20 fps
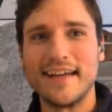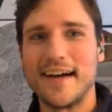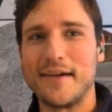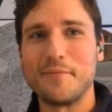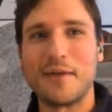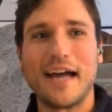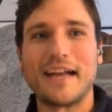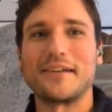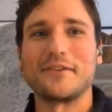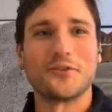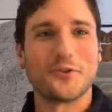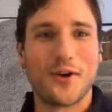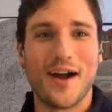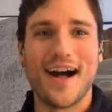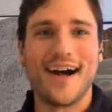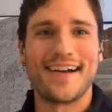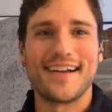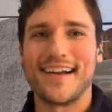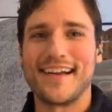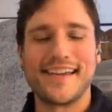I'm not in
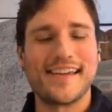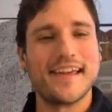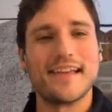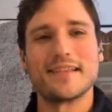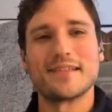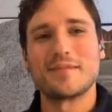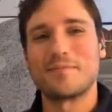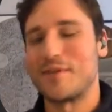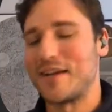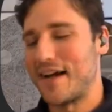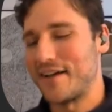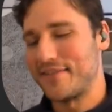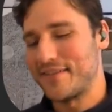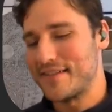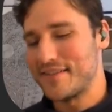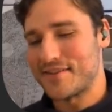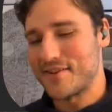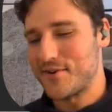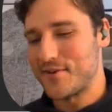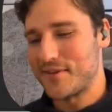Groq. I can't spit out
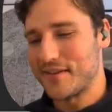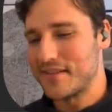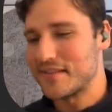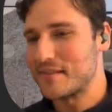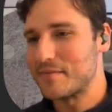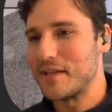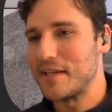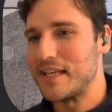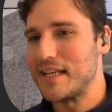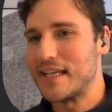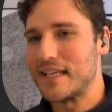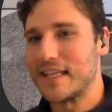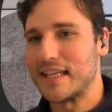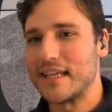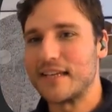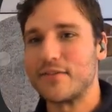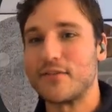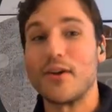these tokens immediately.